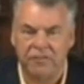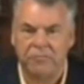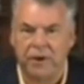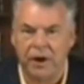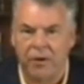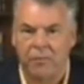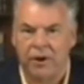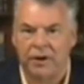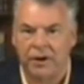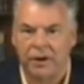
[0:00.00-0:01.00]
the FBI
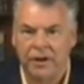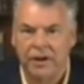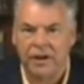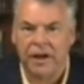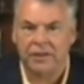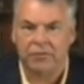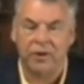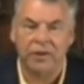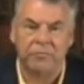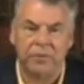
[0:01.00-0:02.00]
wanted it, and there
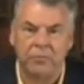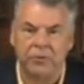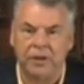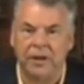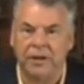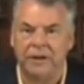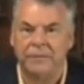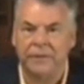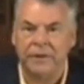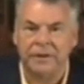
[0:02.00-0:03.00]
were even people
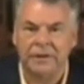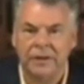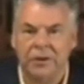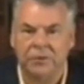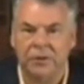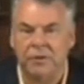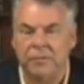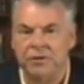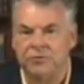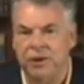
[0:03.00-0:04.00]
within the
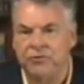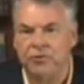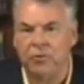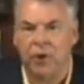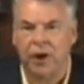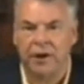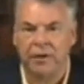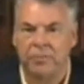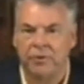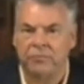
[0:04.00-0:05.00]
administration who wanted
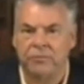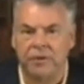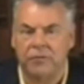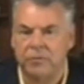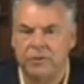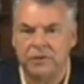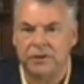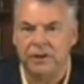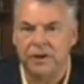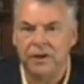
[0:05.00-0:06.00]
it, but for whatever
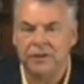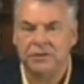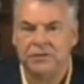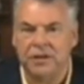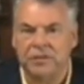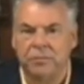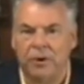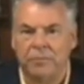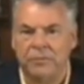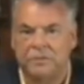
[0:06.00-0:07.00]
reason, the State
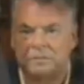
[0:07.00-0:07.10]
Department